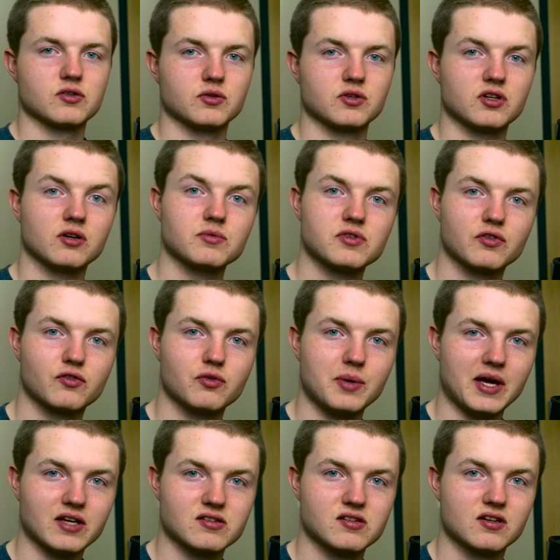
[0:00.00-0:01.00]
So in terms of
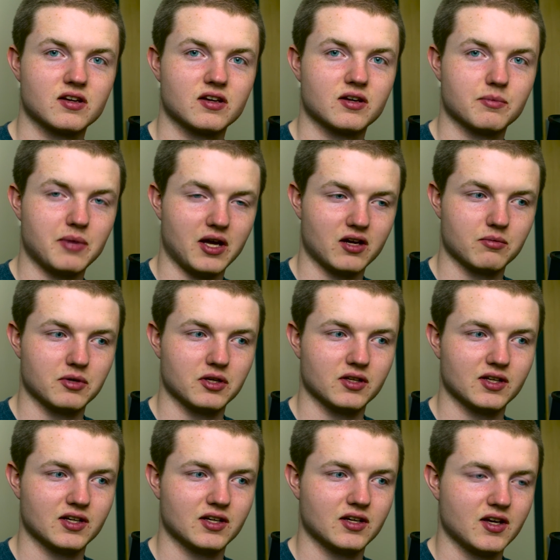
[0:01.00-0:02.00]
capacity
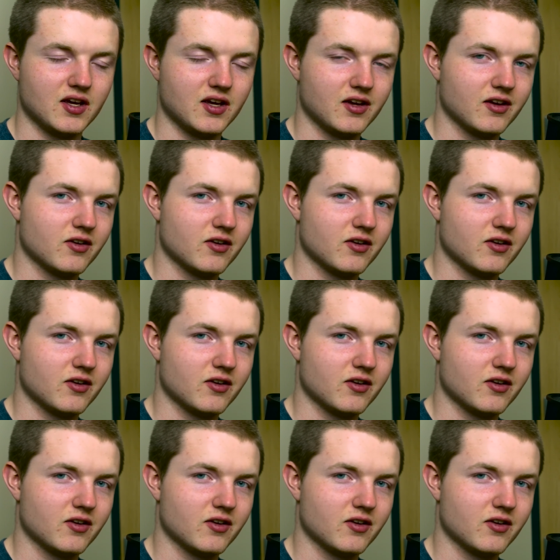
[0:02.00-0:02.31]
compatibility,